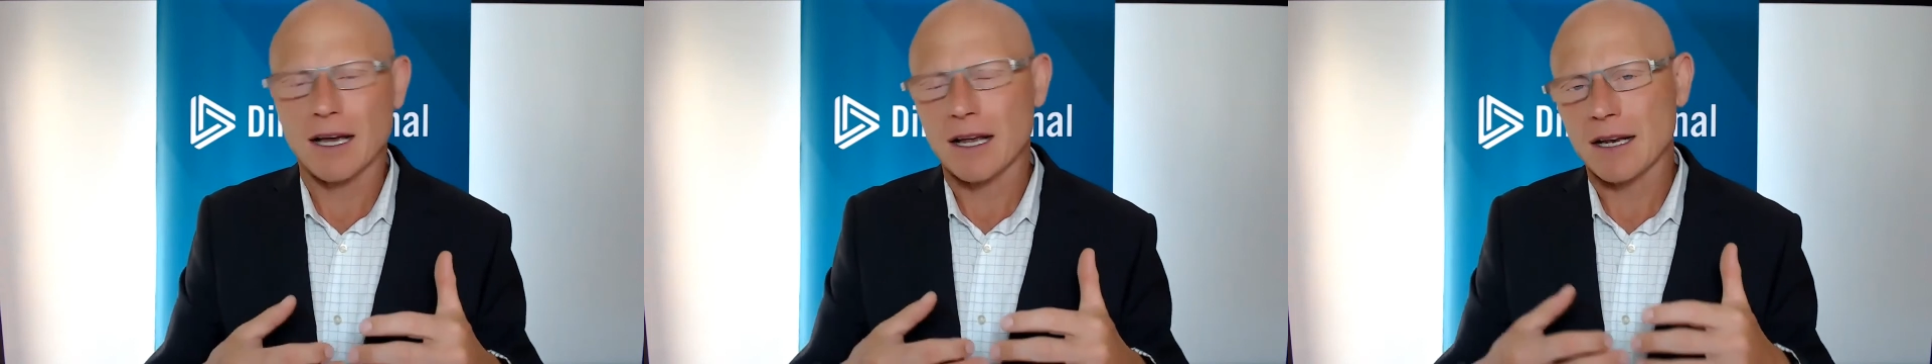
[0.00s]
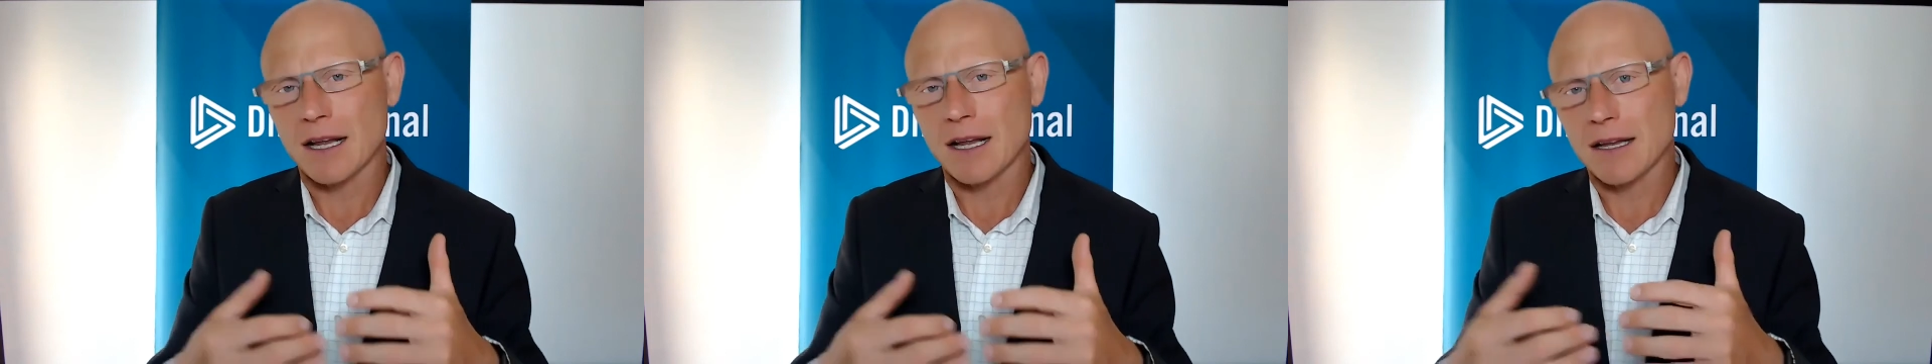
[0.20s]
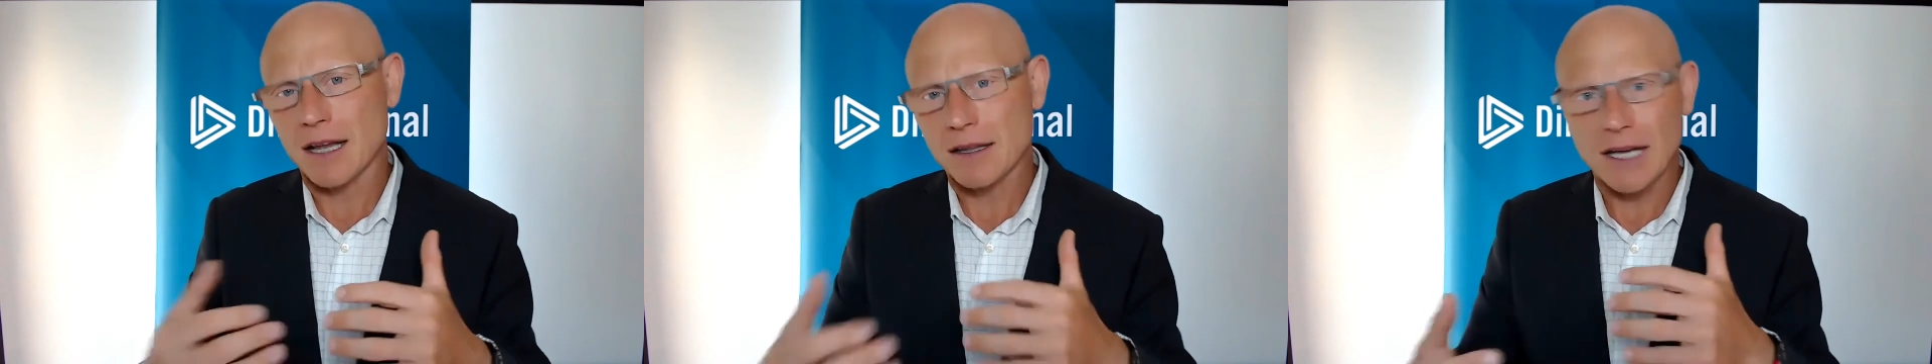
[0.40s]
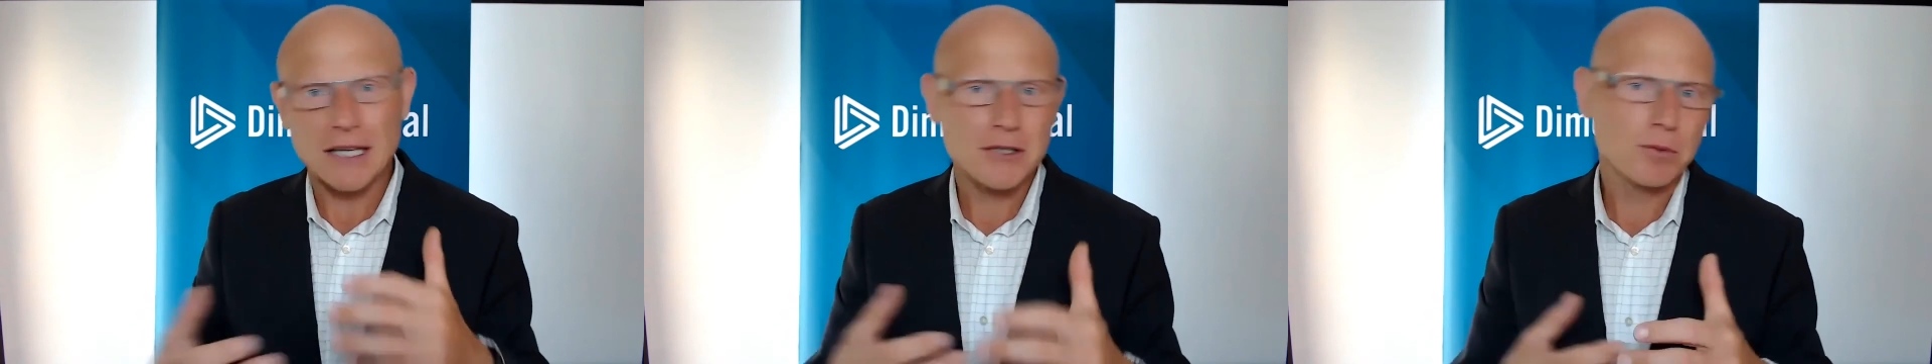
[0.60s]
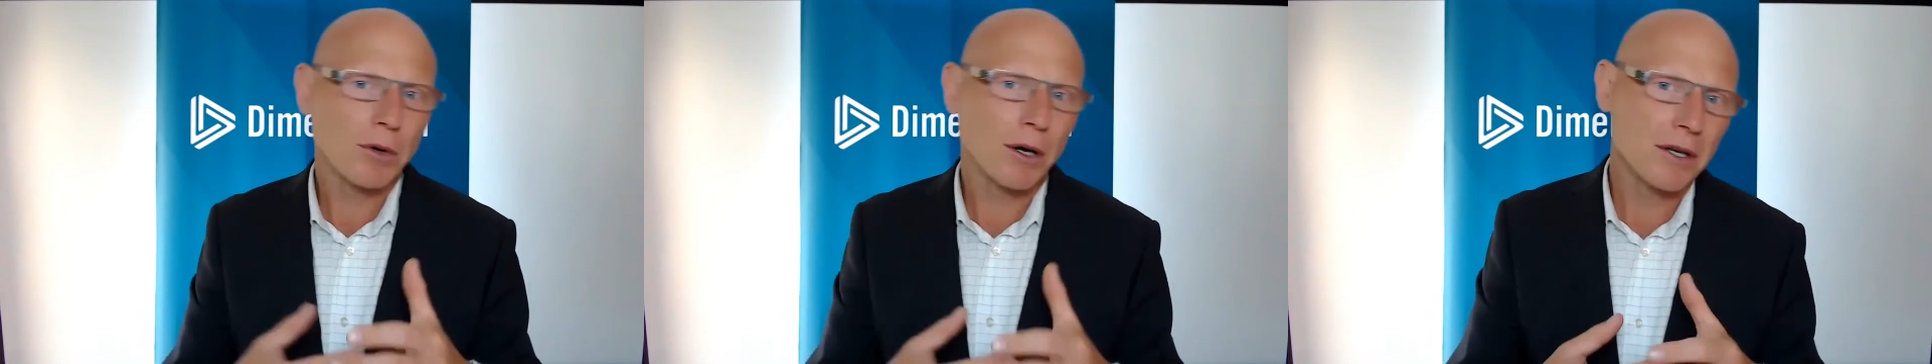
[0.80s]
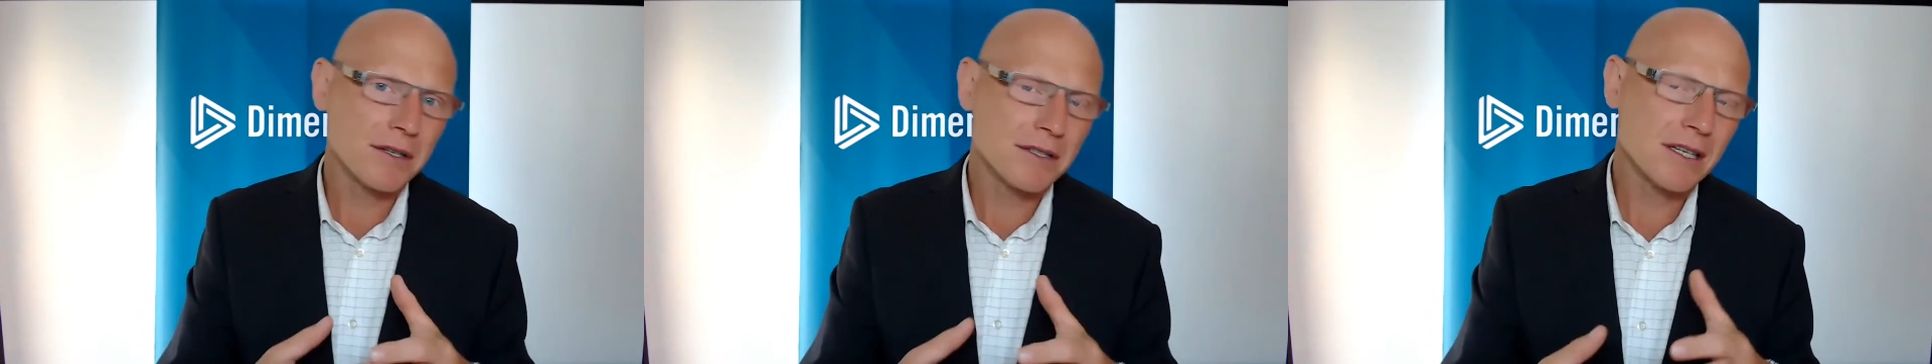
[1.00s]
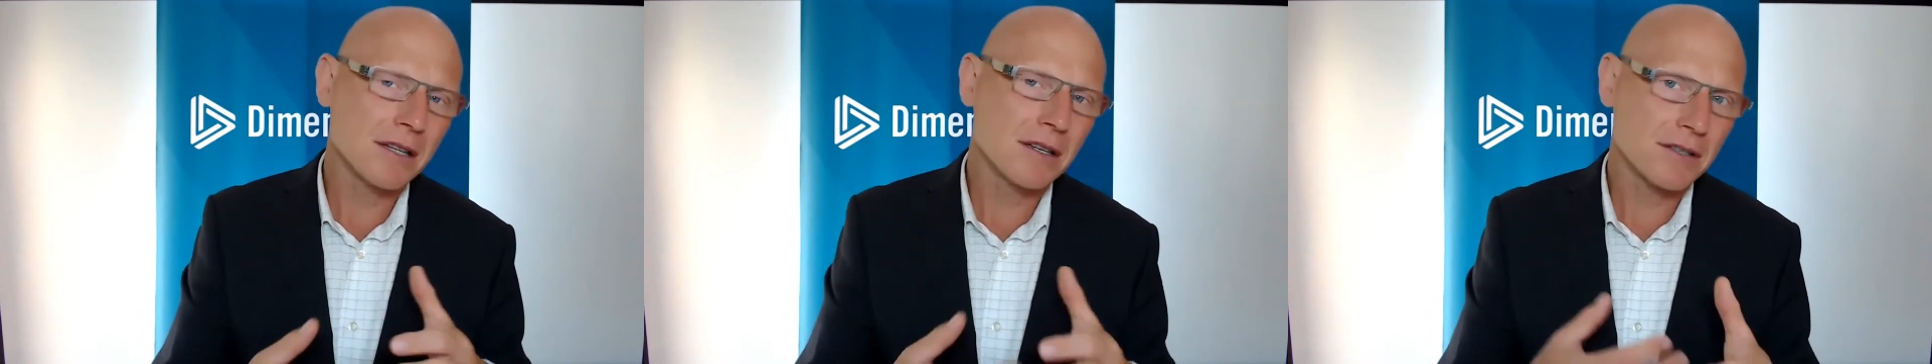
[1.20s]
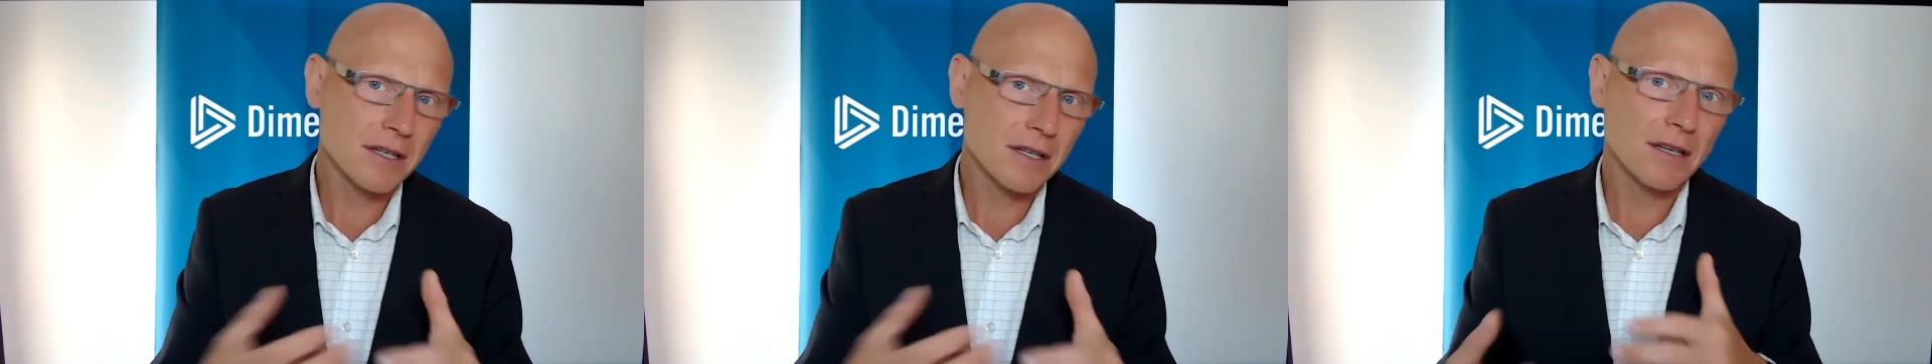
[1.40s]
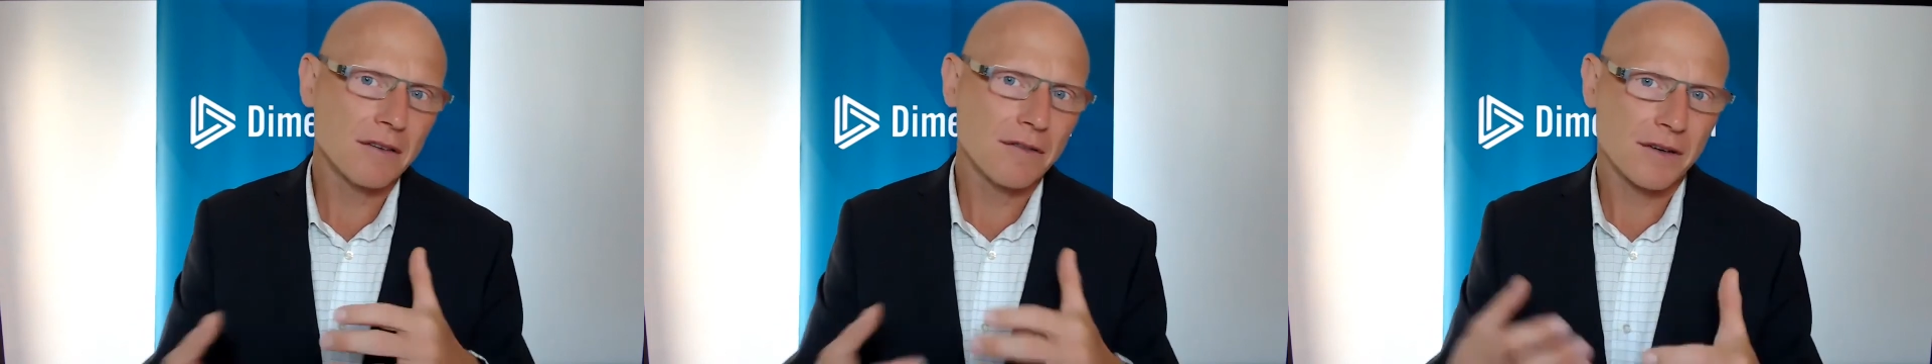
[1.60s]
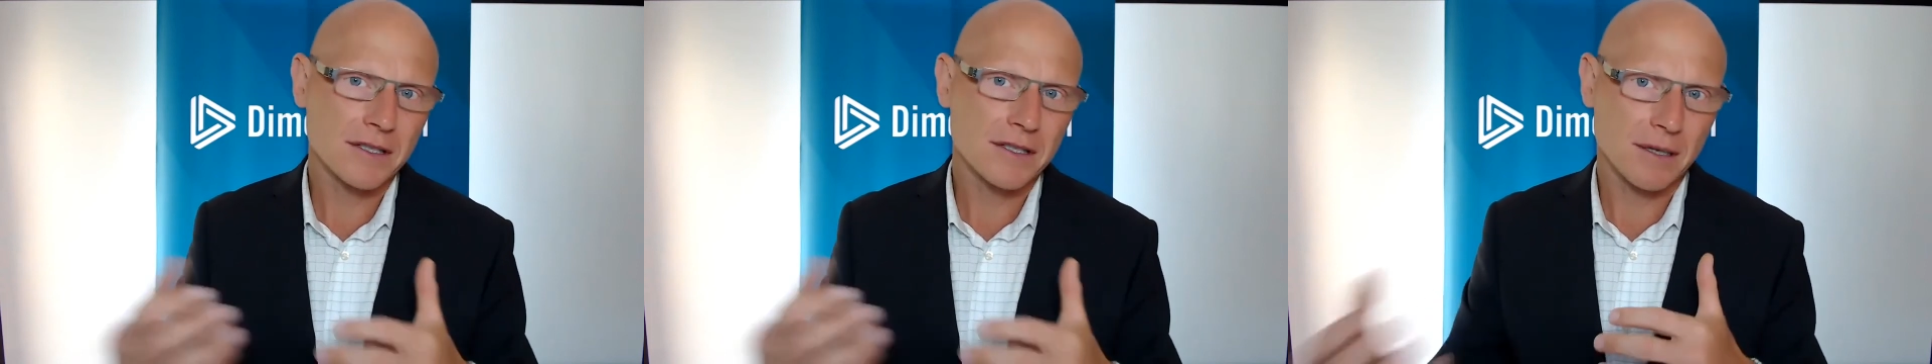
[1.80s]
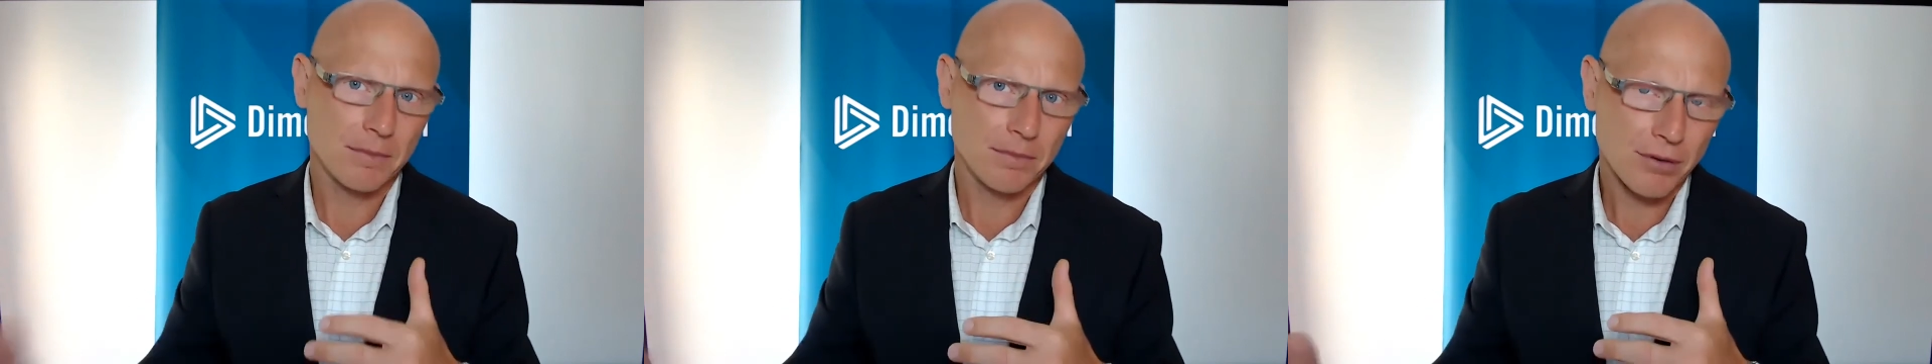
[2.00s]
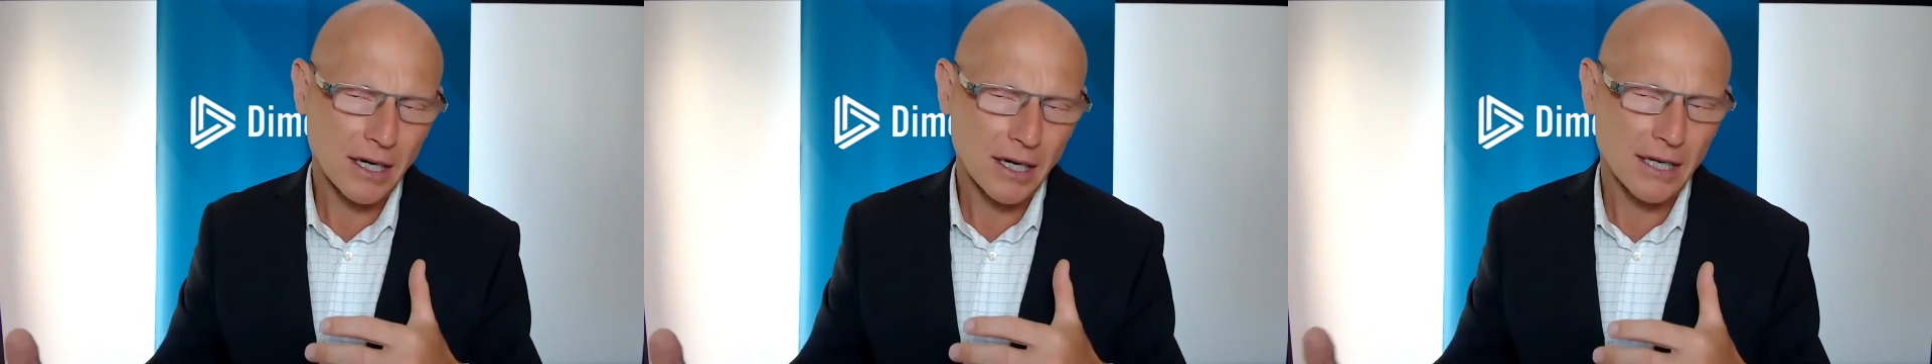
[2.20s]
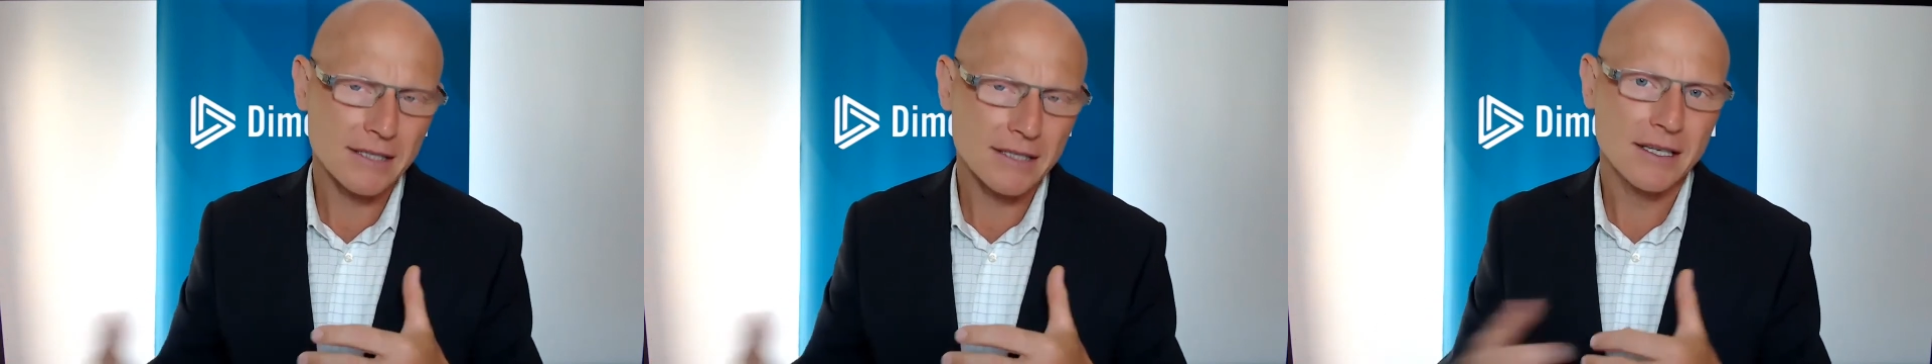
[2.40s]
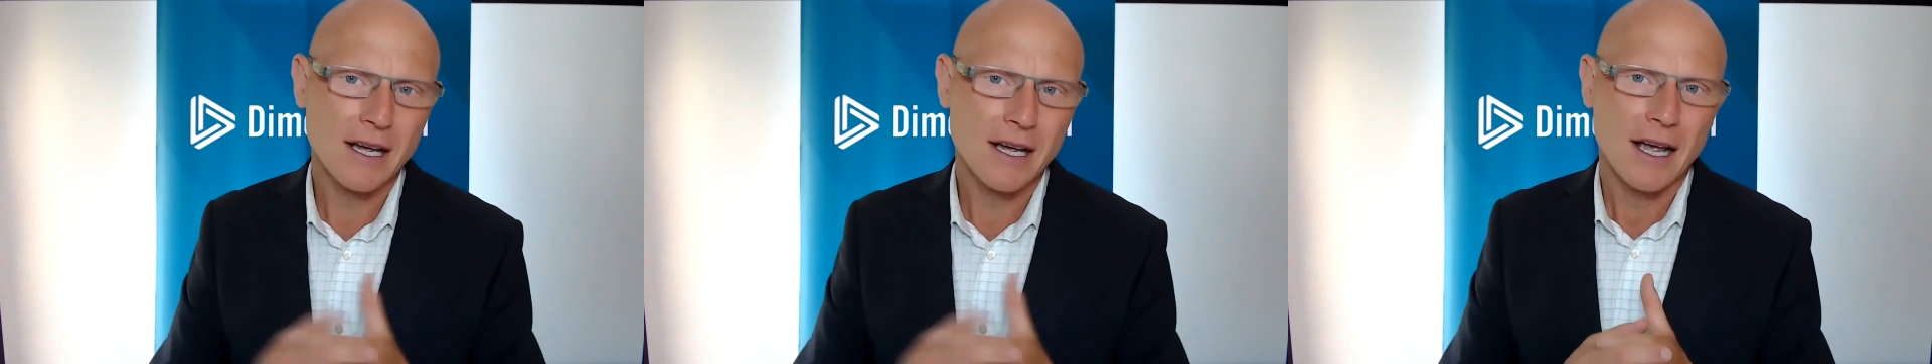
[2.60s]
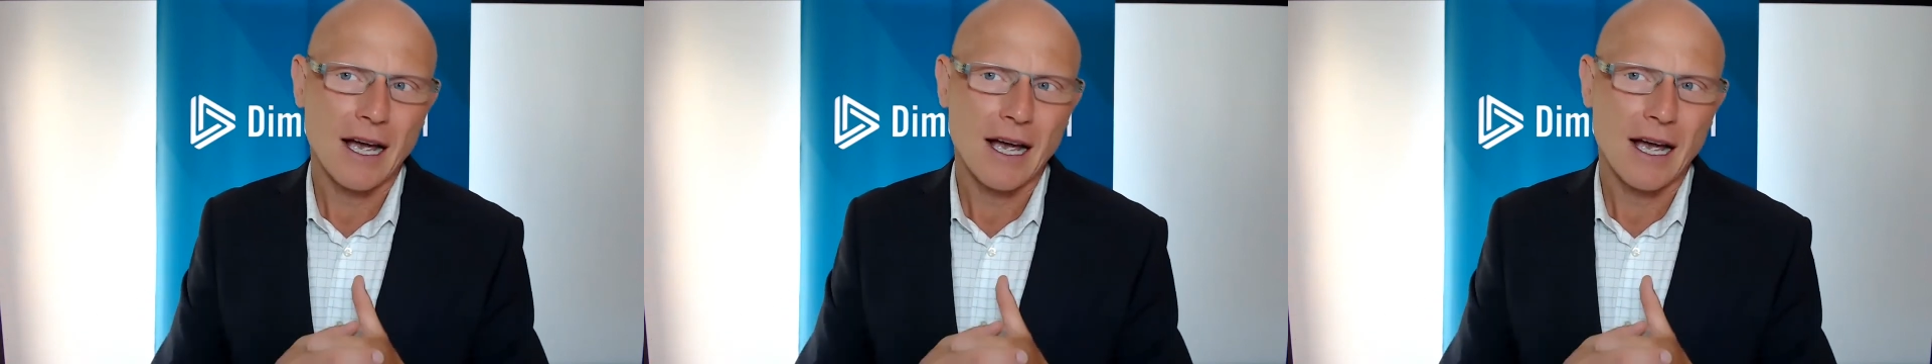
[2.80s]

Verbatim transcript: and, and, and that's why you see there's a difference in price.